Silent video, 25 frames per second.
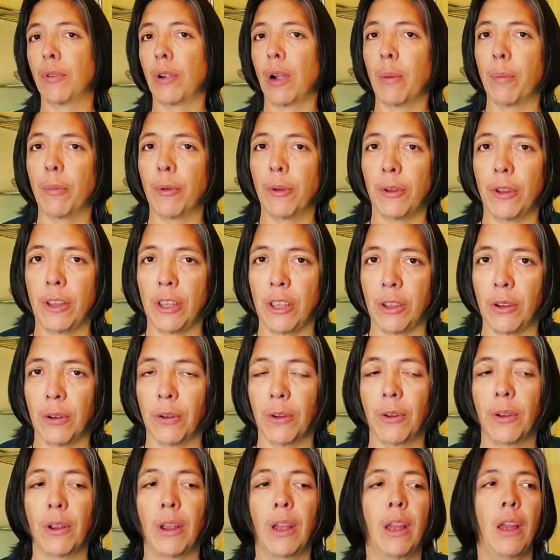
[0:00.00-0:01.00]
proper
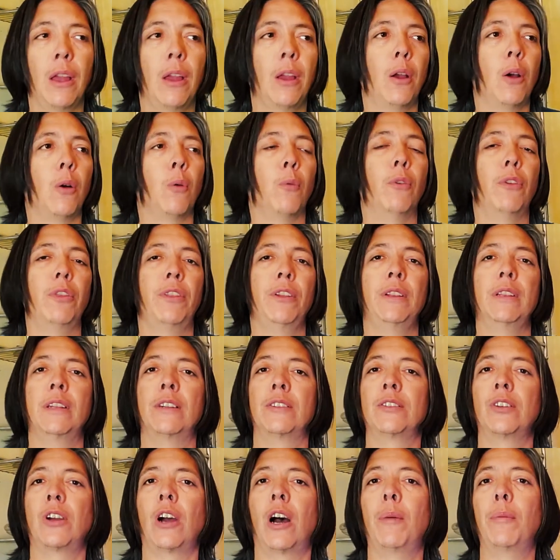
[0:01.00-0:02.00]
gear. One thing
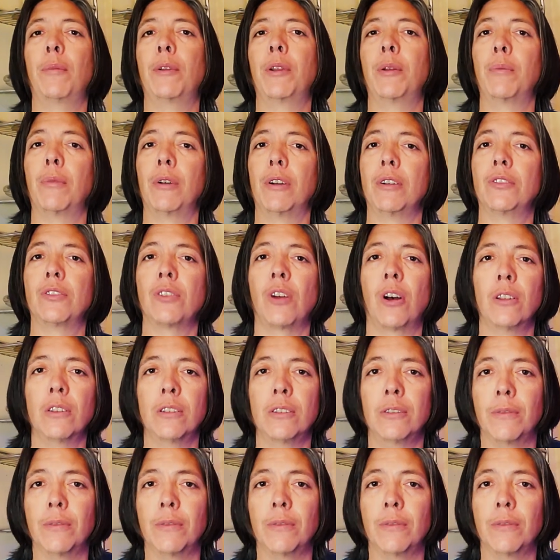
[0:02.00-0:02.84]
that's common amongst all